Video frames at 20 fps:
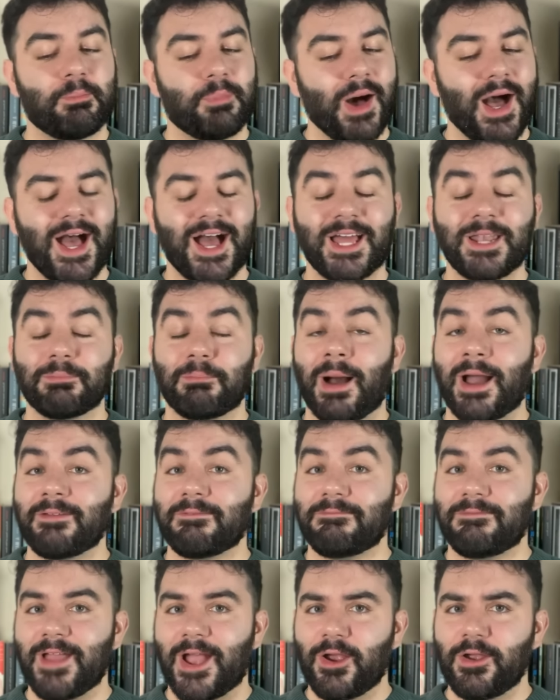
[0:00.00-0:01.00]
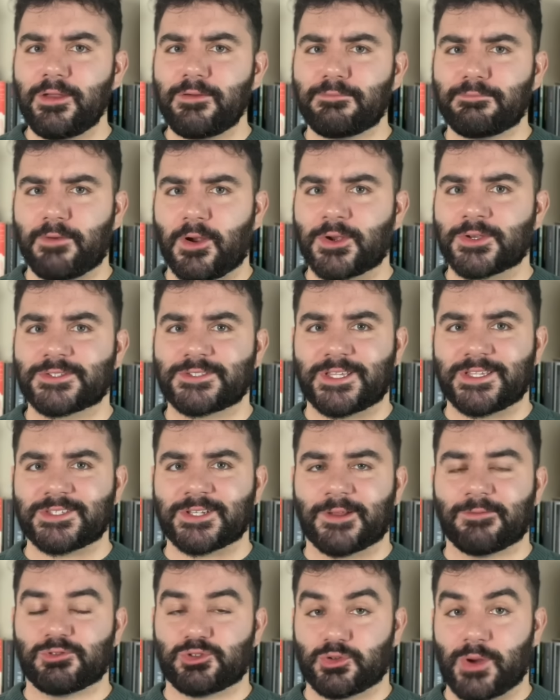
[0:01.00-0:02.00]
but my very first
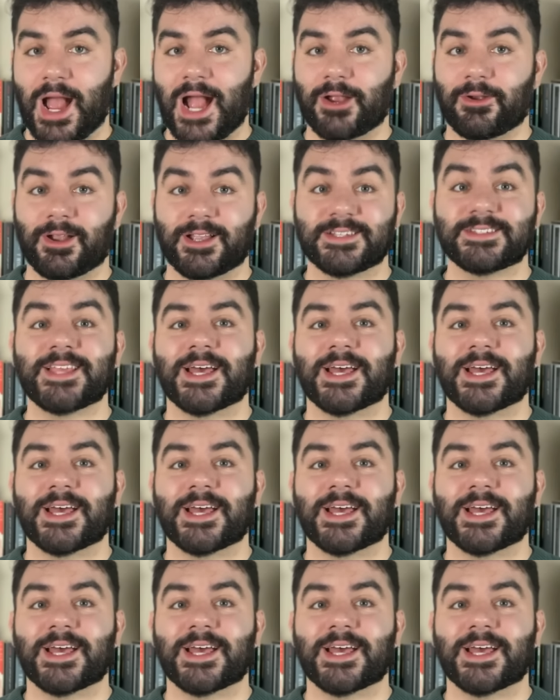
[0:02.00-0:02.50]
season of Drag Race